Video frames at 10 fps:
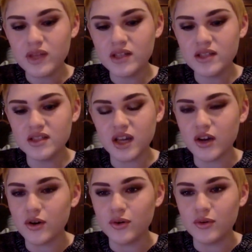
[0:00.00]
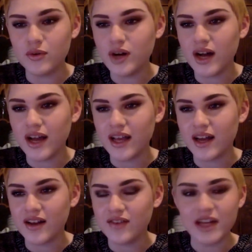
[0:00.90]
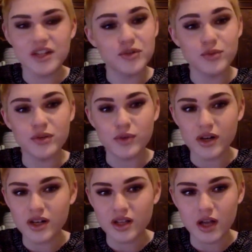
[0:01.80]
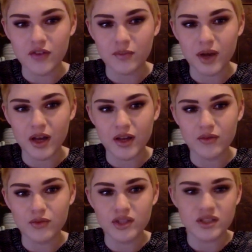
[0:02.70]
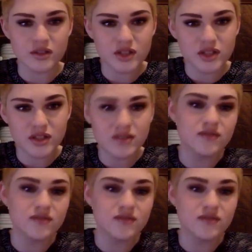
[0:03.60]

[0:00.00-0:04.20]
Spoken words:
So I kind of had to rework a lot of my research